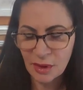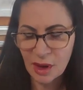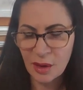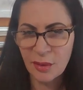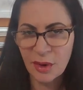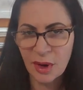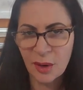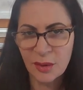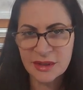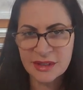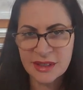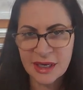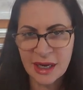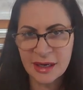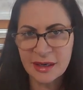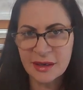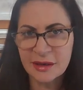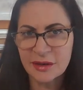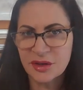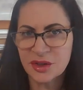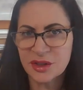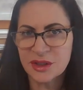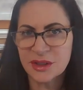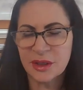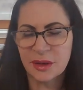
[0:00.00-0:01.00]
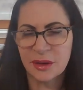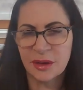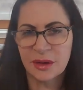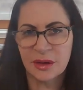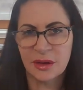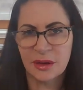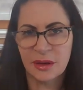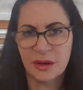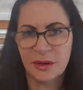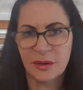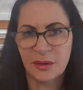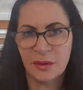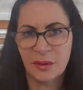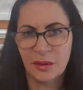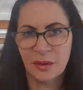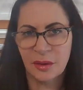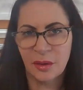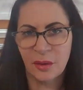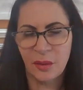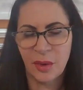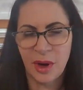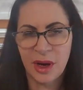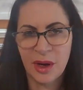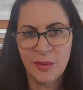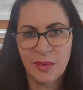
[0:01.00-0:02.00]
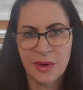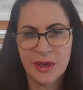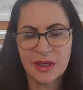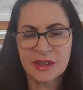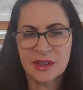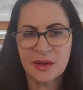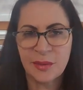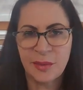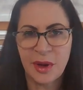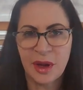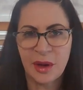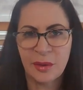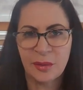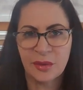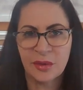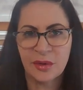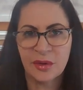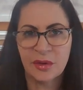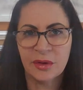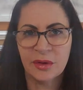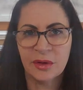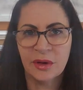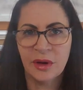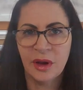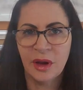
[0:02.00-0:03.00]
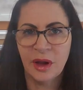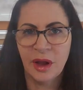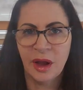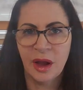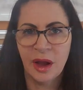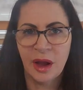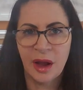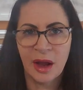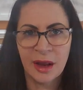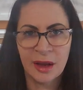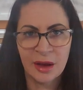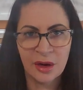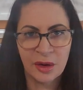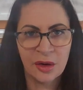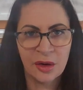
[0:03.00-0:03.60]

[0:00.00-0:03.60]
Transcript: When I was handed just a white piece of paper, I